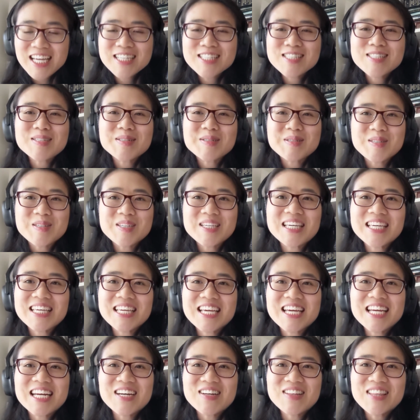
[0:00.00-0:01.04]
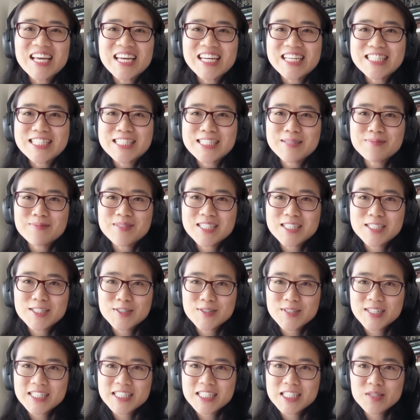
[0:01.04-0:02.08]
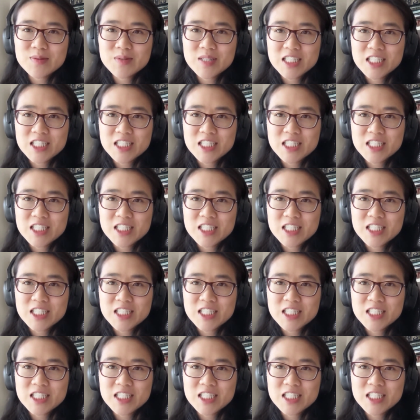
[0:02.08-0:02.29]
so you can get our latest tips and tricks to